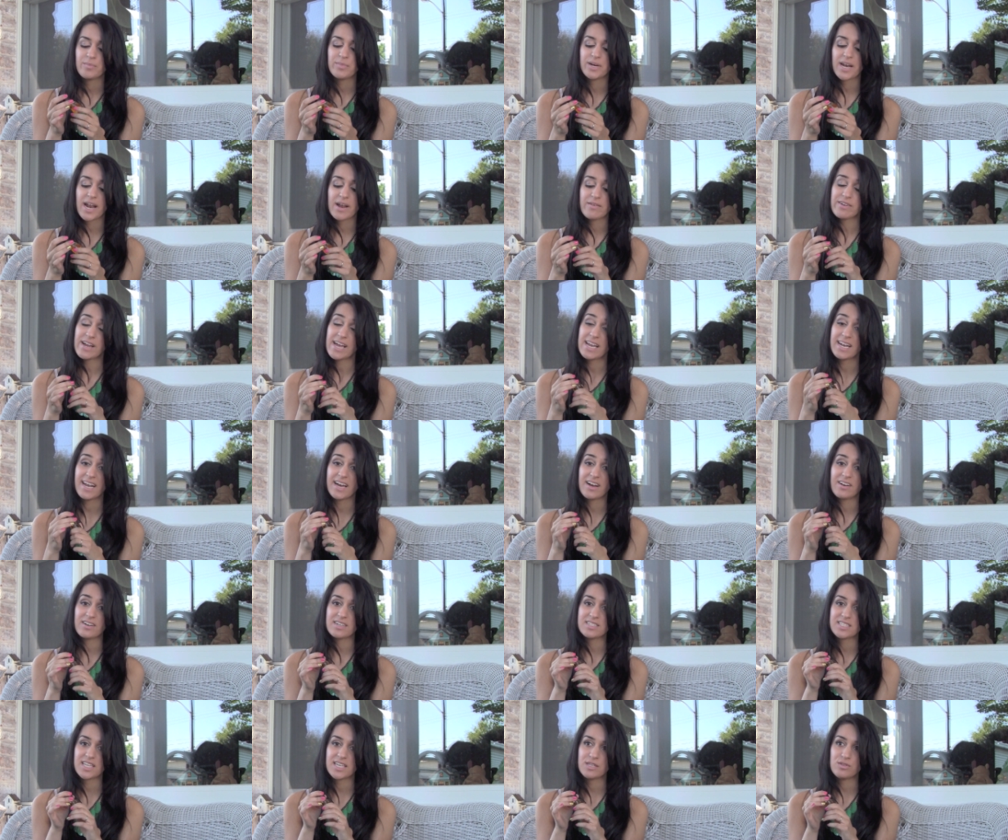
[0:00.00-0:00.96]
but I ran
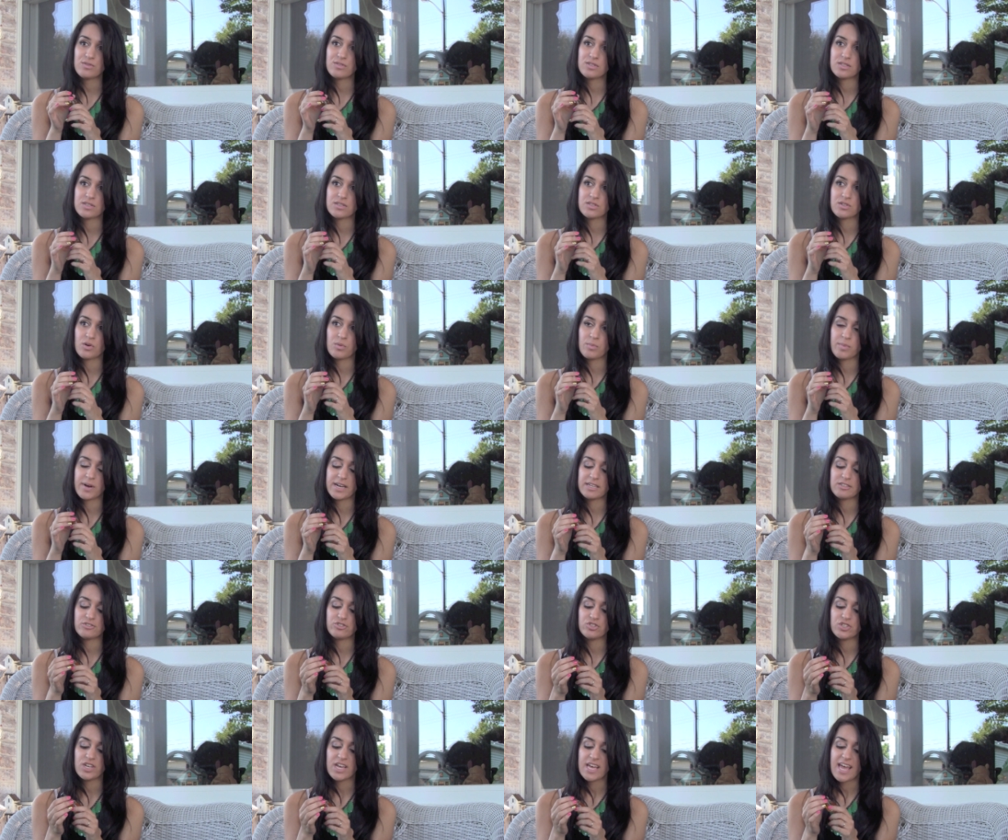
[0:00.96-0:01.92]
out because I used it so
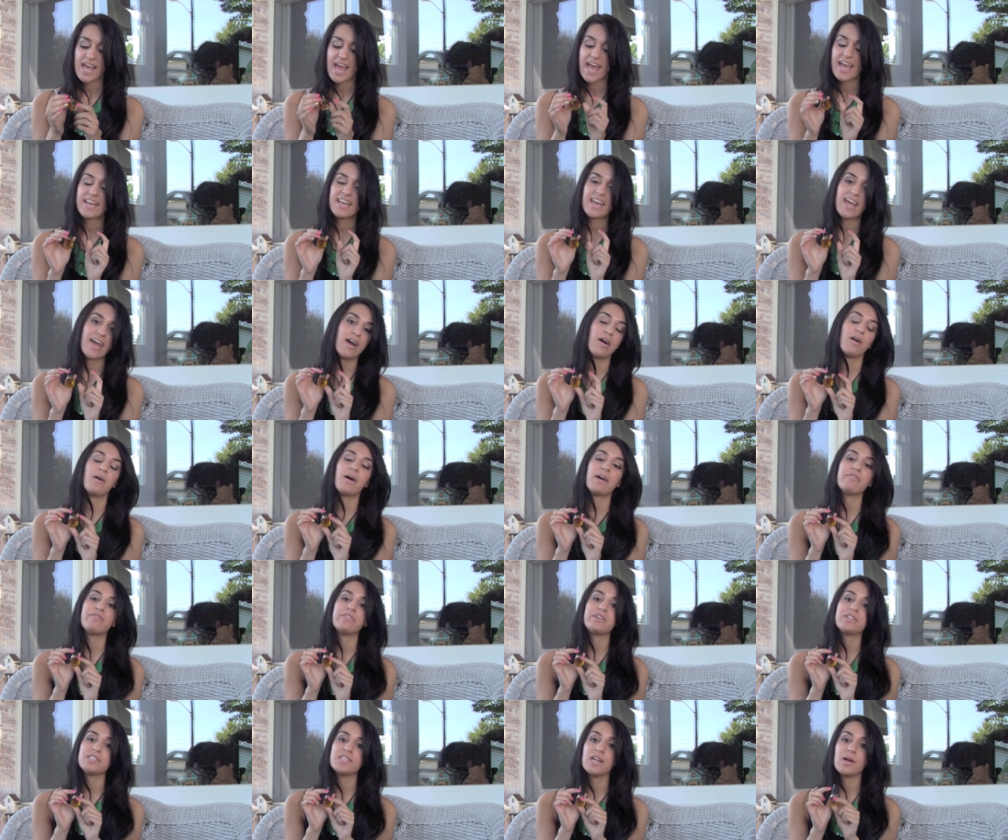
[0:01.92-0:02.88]
much. And now I
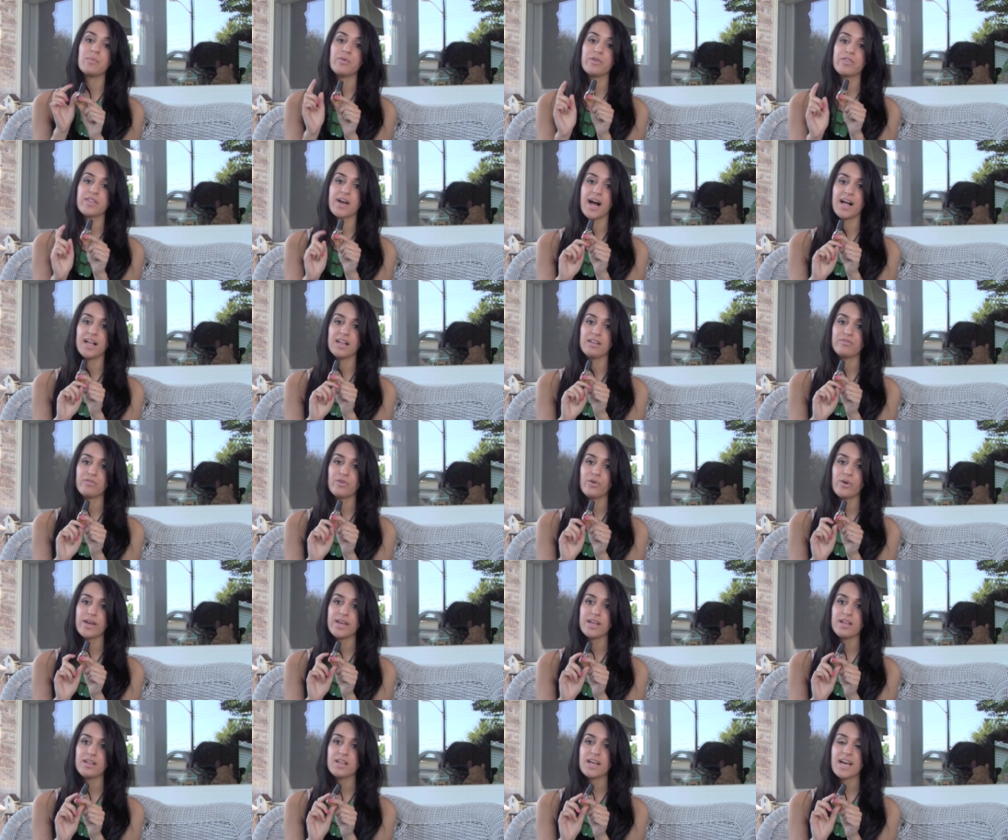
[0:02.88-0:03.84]
filled it up with olive
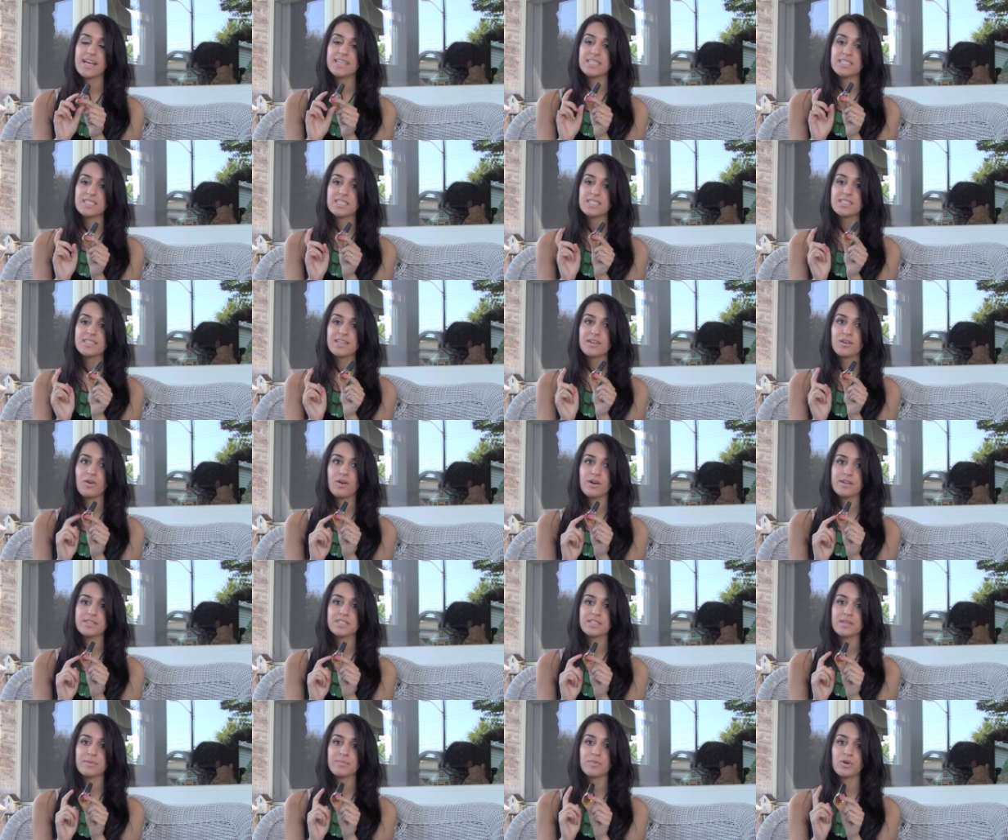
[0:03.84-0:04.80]
oil. And this is an
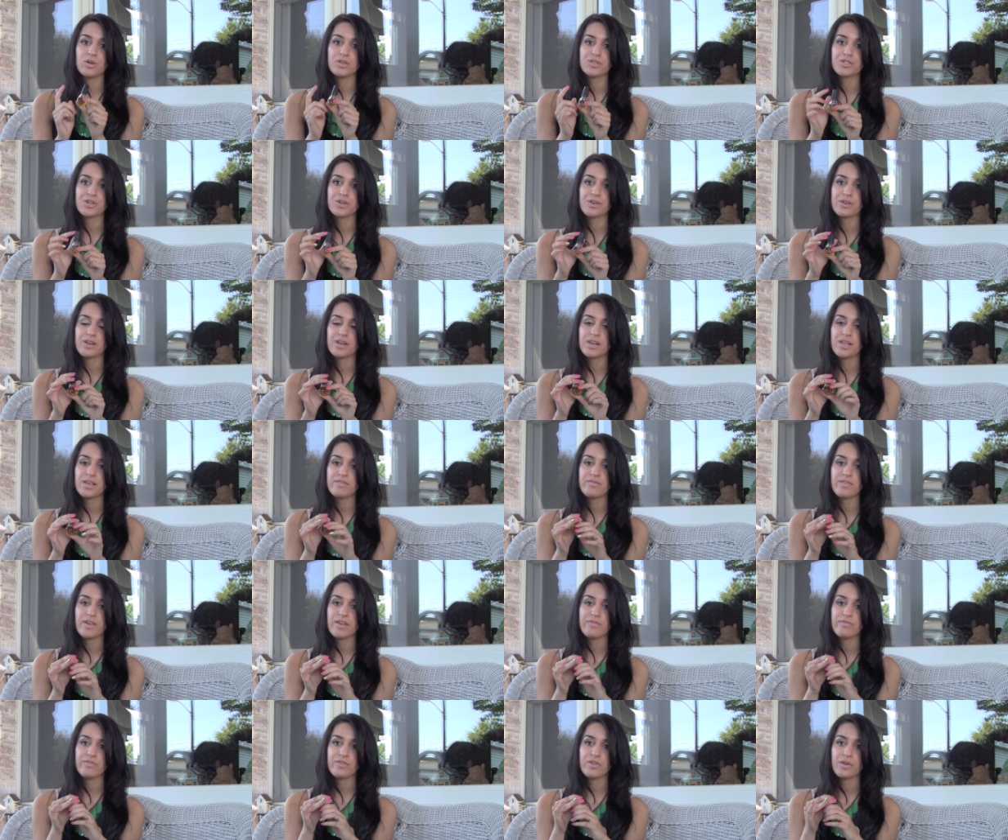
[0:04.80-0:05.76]
awesome alternative
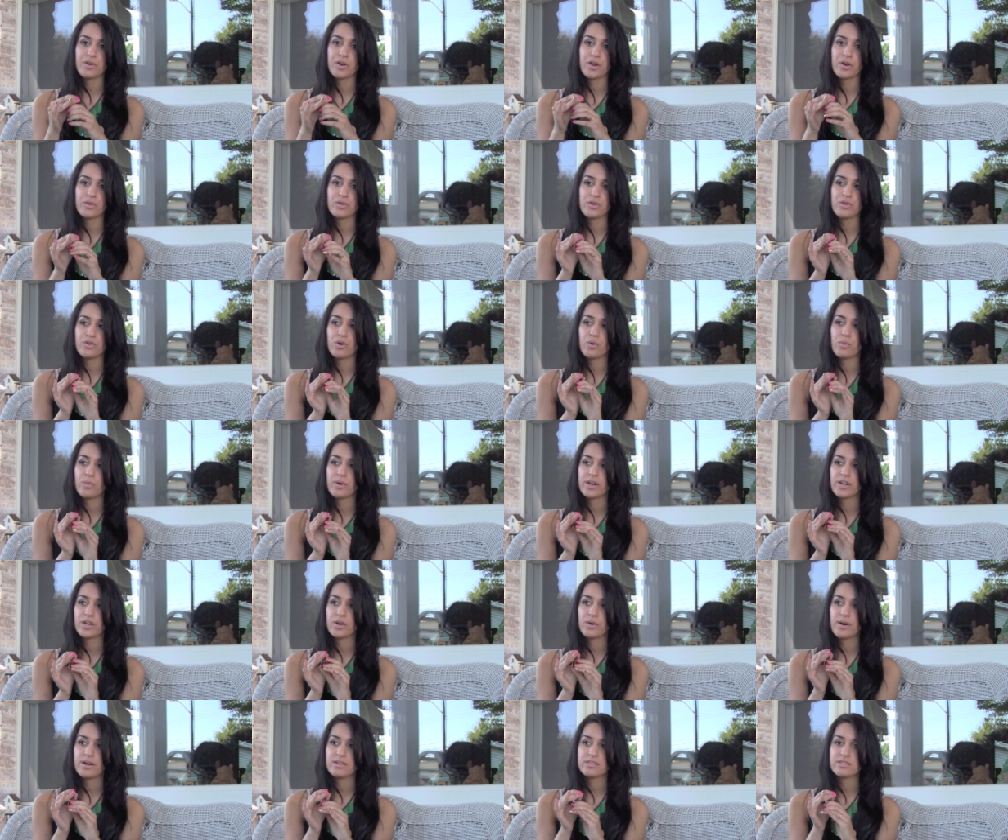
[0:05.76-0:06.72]
if, you know, you don't
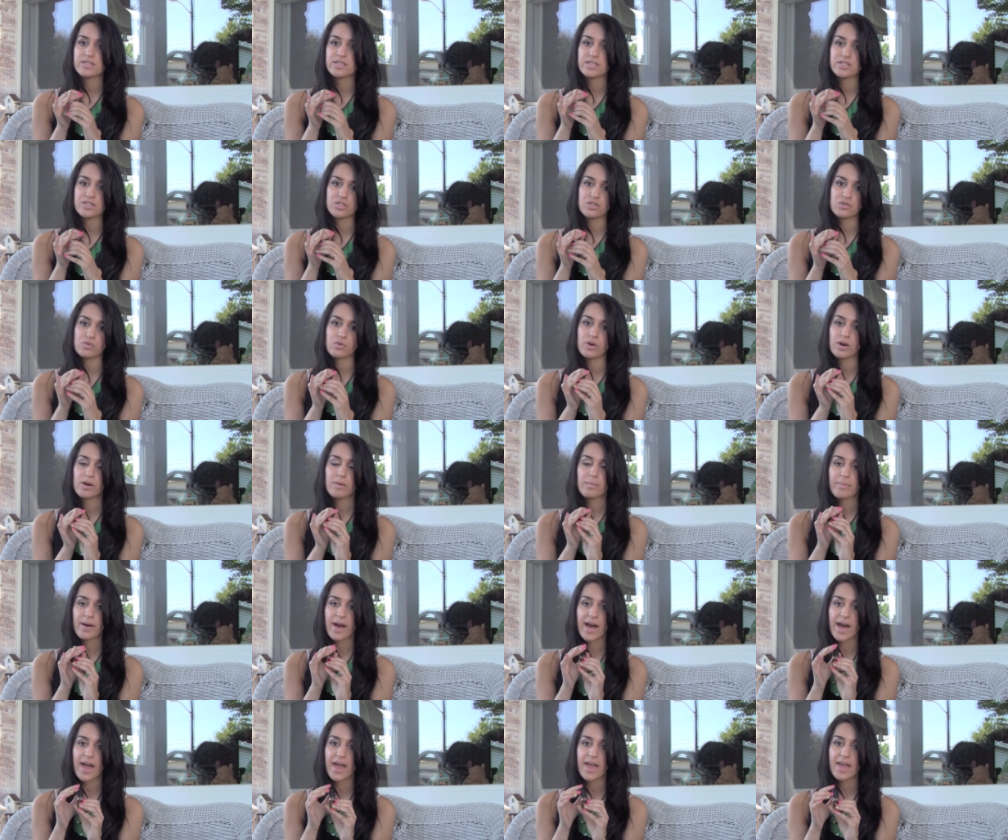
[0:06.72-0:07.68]
want to go out to the store and
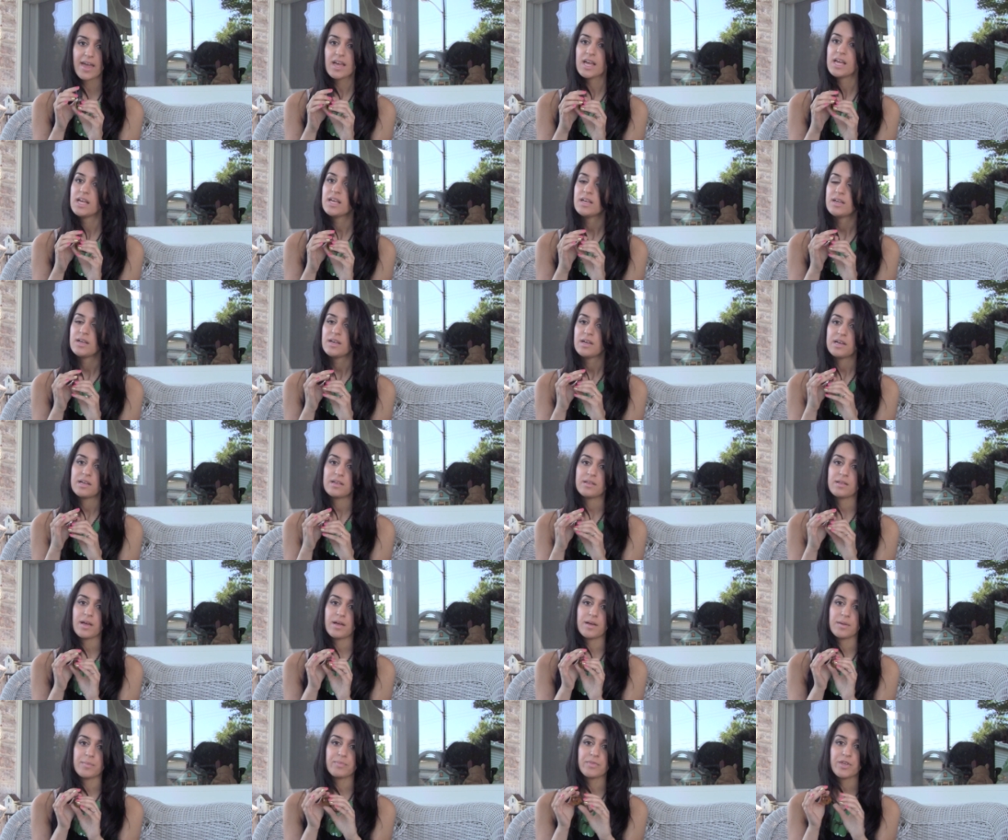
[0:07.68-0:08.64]
buy
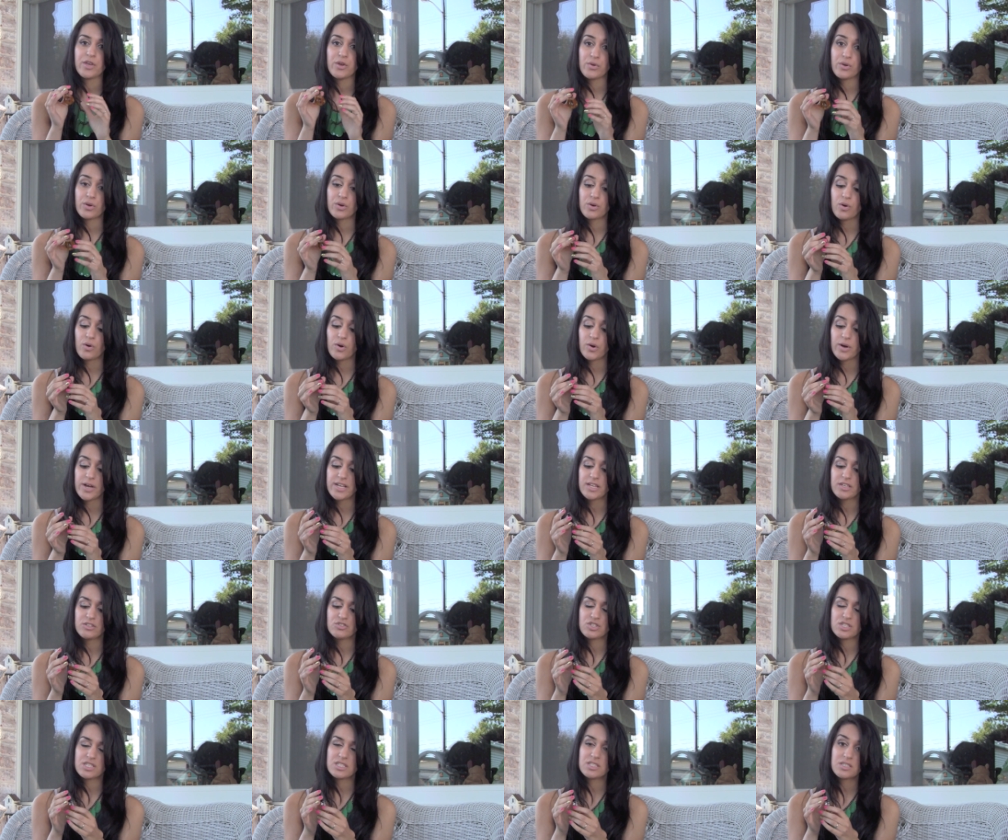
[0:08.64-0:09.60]
um, cuticle
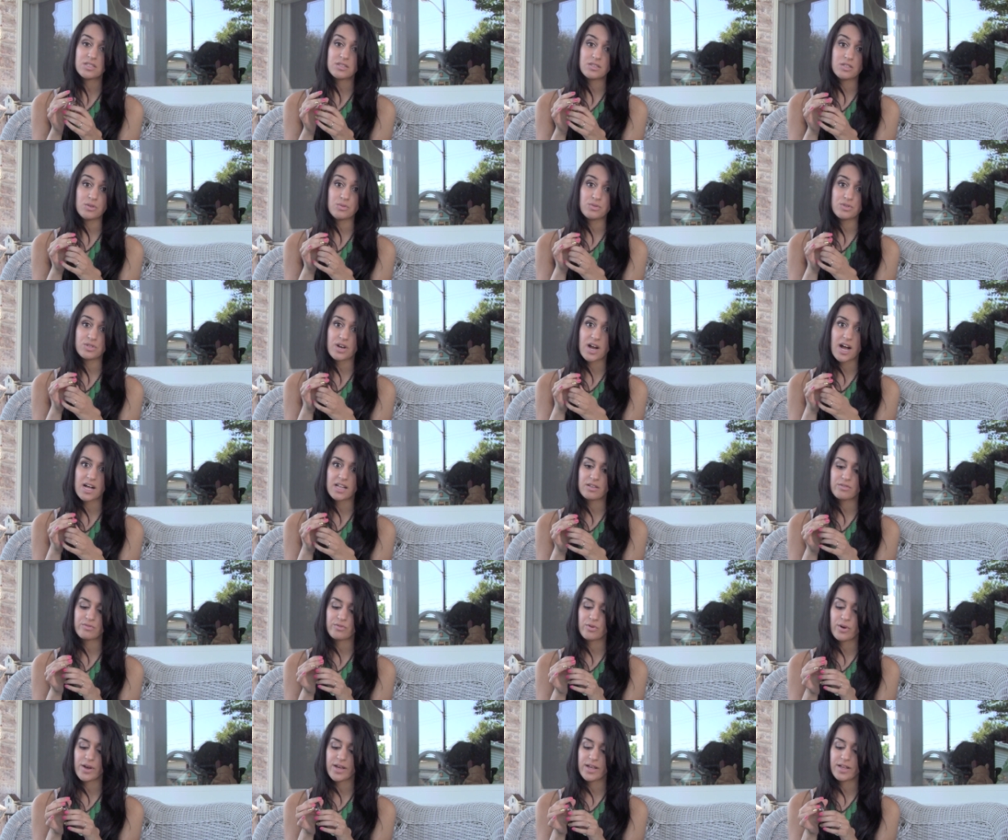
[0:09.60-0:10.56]
oil. Just use your
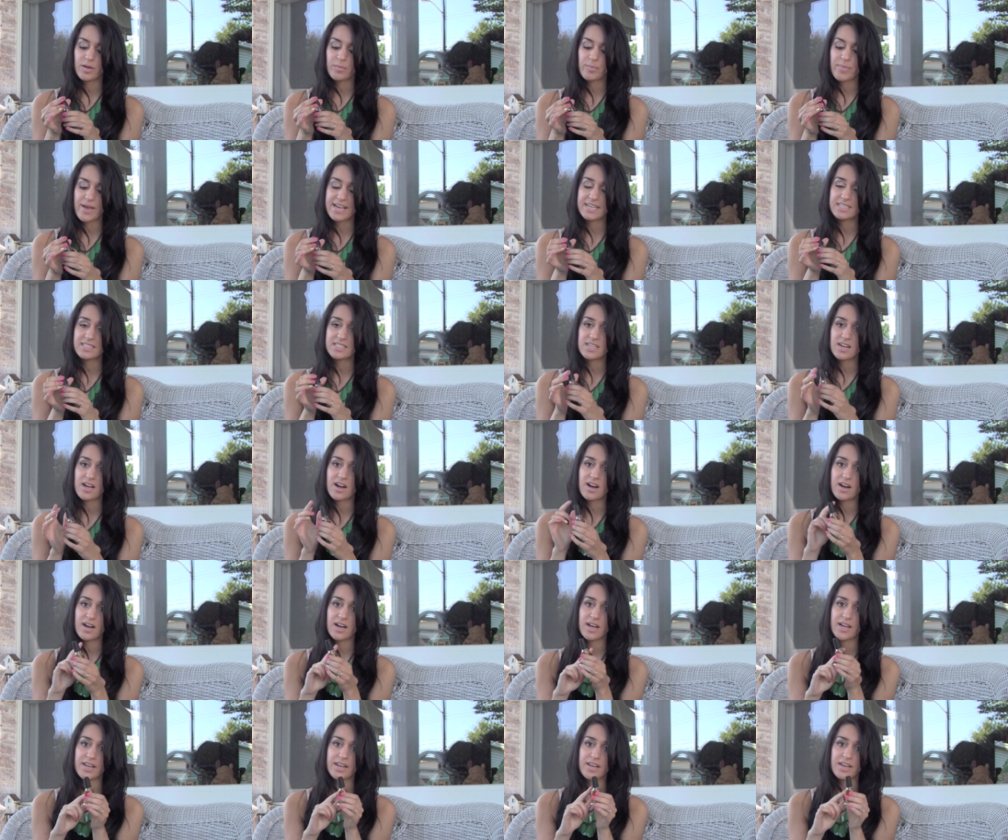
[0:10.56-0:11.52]
olive oil, paint it
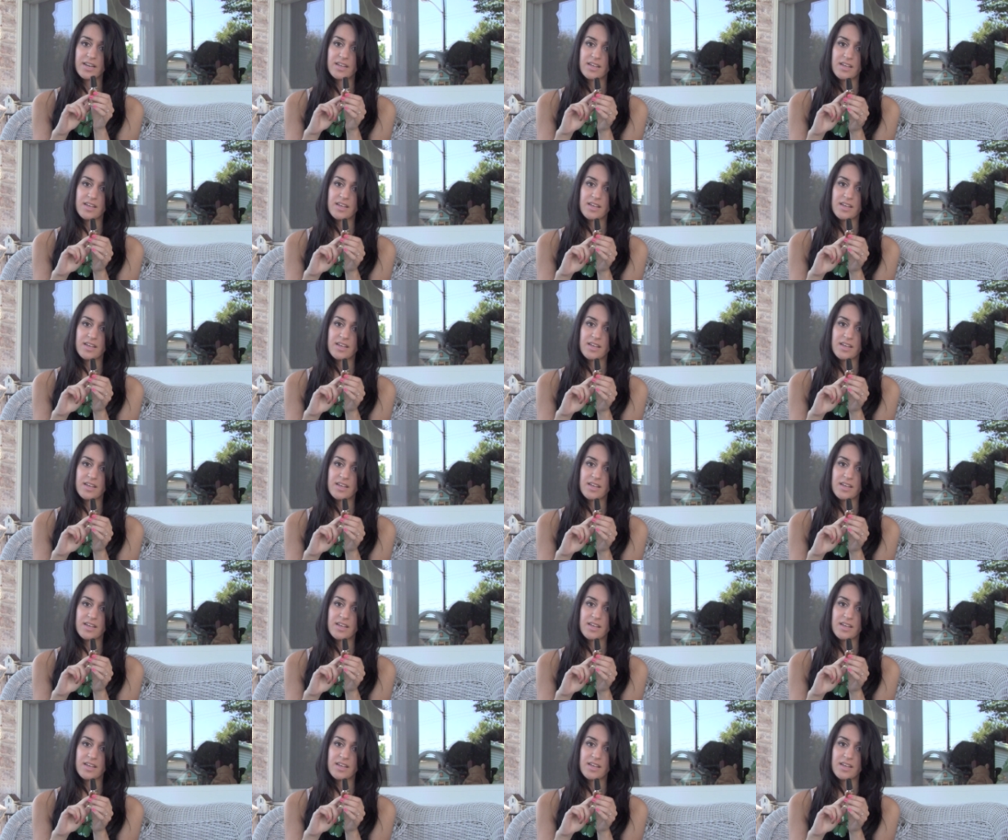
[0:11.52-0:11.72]
on,